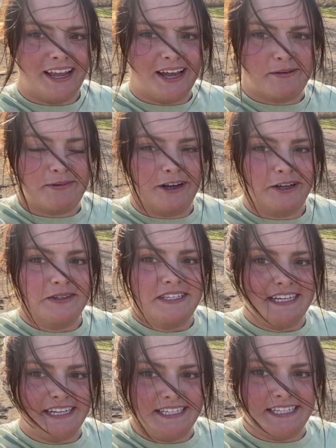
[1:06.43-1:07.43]
about
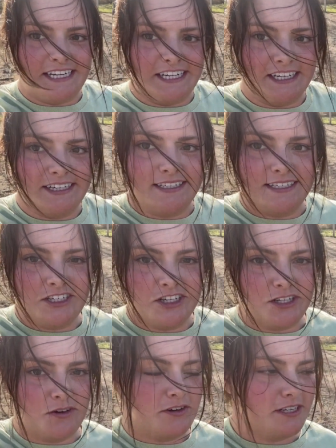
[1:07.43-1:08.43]
6 years, just over